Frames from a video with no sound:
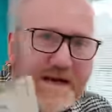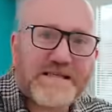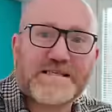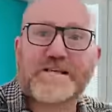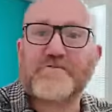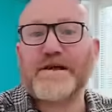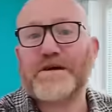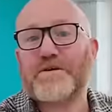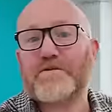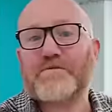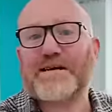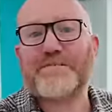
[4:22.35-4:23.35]
It is a green
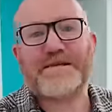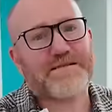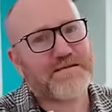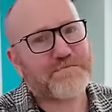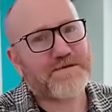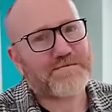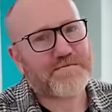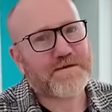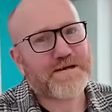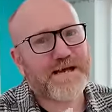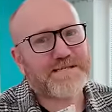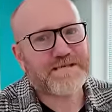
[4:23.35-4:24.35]
kohlrabi, it's not a purple
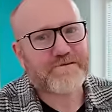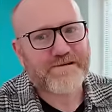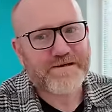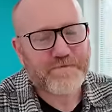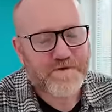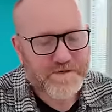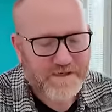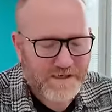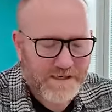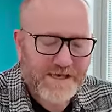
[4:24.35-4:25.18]
one, it's a green one.